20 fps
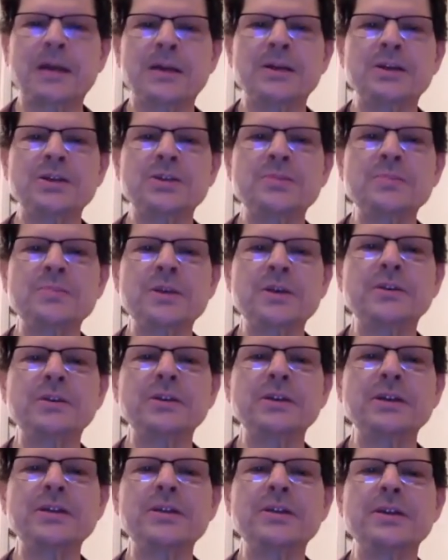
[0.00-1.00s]
is
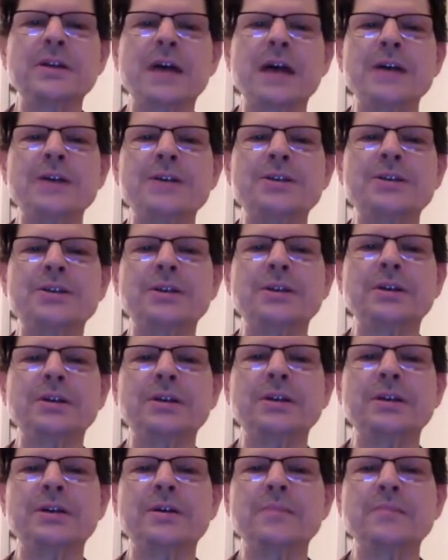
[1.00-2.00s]
merely the nice,
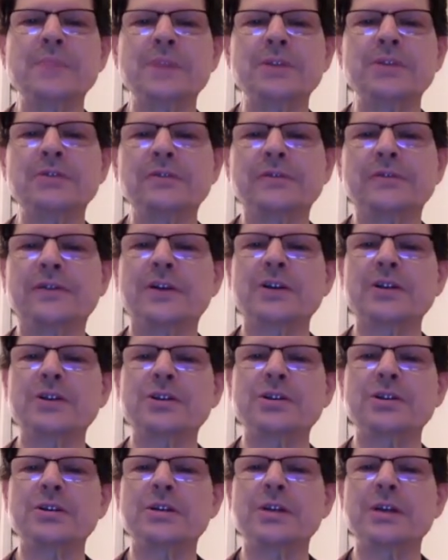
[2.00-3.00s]
clear mental
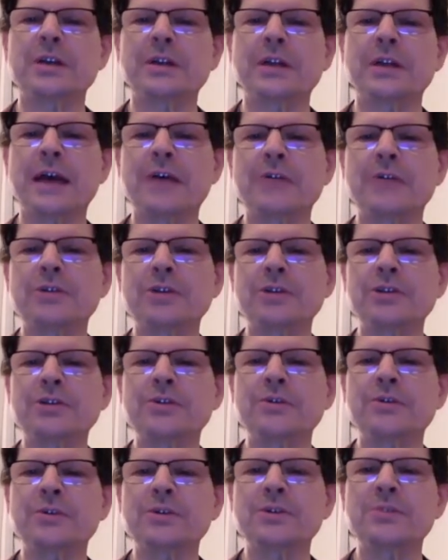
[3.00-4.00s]
function that allows us
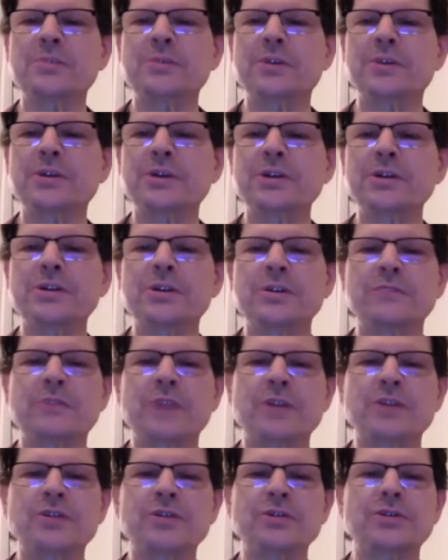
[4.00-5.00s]
to experience and
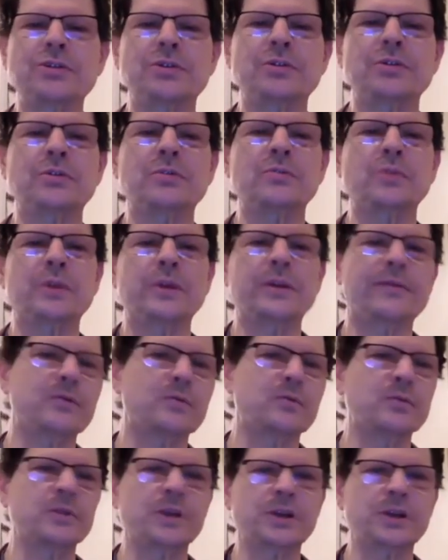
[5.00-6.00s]
register
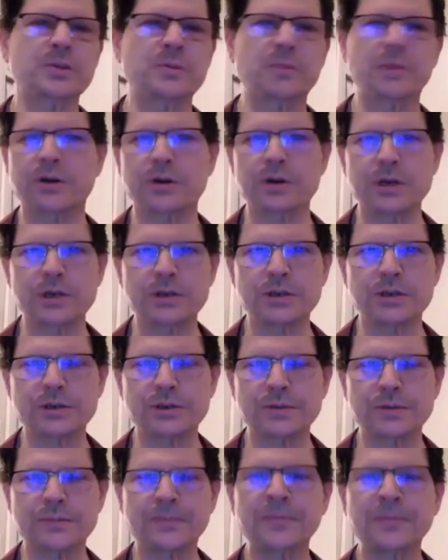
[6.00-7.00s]
whatever we
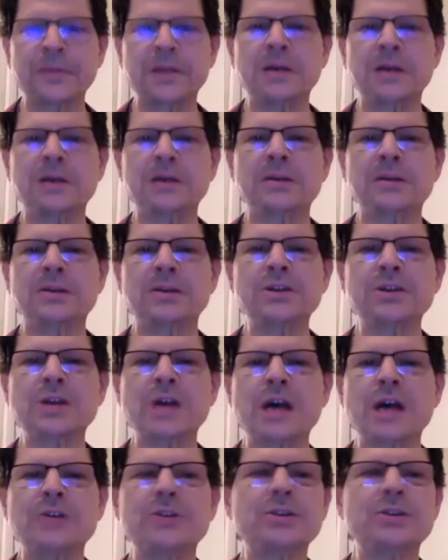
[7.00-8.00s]
experience. This
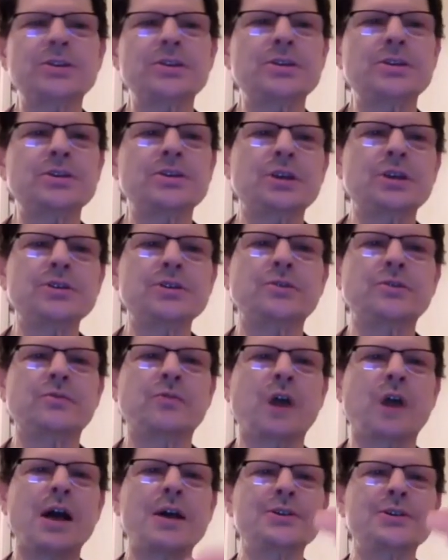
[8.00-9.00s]
consciousness just
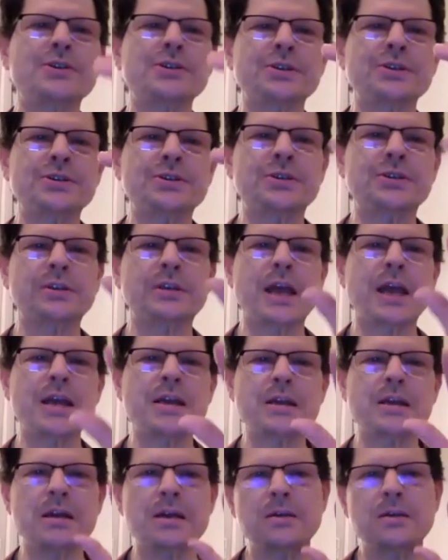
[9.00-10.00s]
arises to
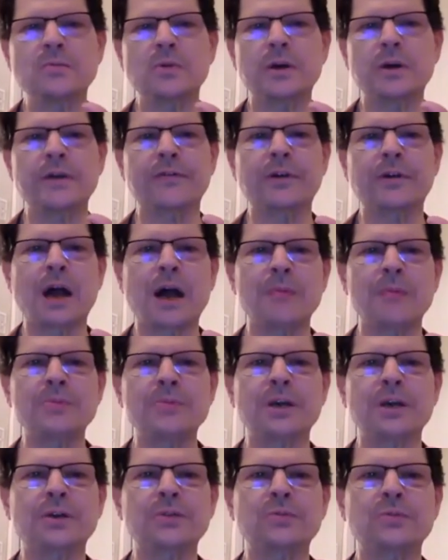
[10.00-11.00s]
take in whatever
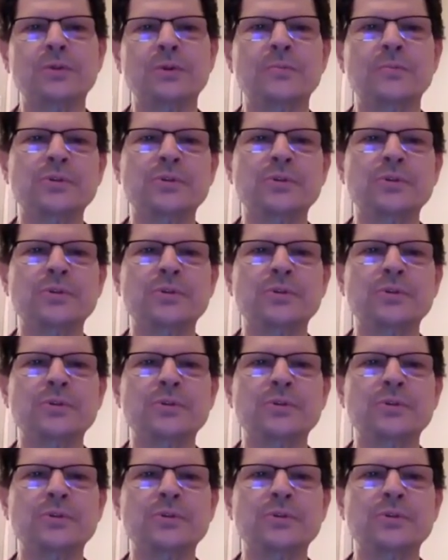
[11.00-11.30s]
object we're